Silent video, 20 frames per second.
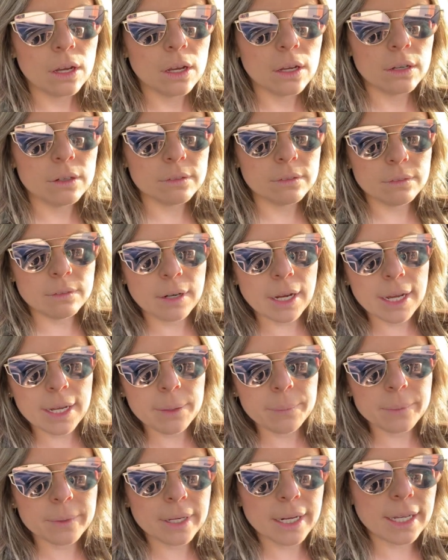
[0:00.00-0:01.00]
All
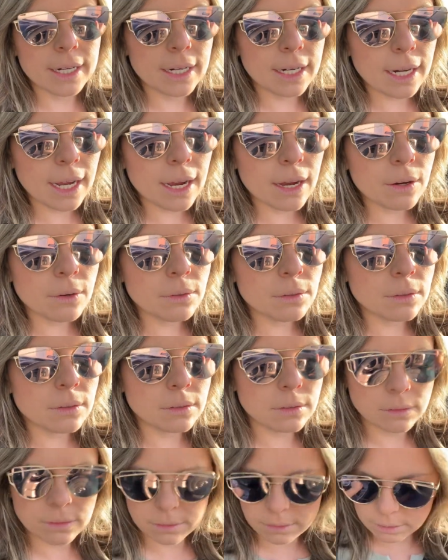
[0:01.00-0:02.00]
right, we're headed out.
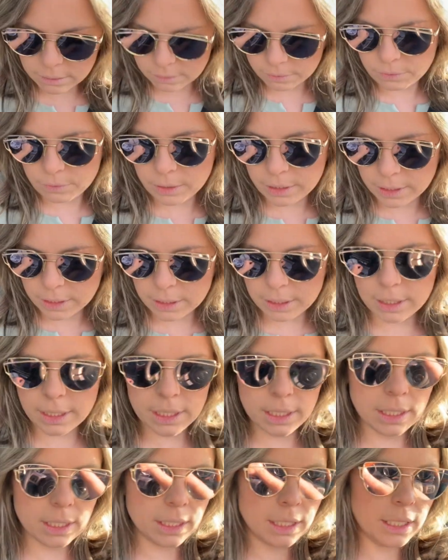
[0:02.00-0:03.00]
If we could
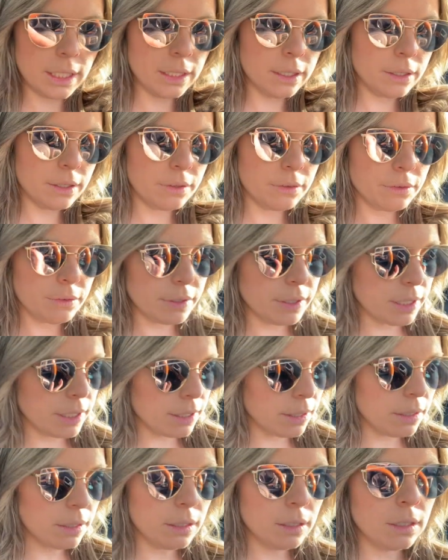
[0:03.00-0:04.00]
get in gear over
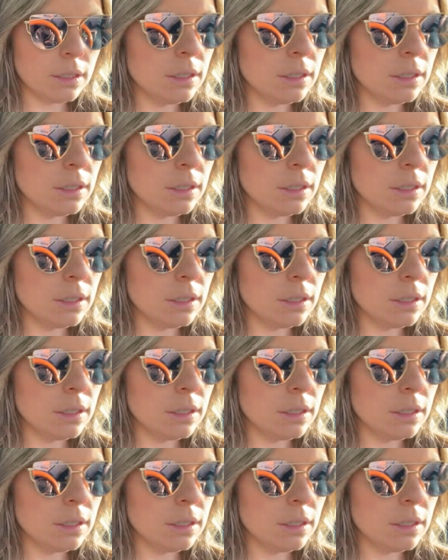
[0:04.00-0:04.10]
here.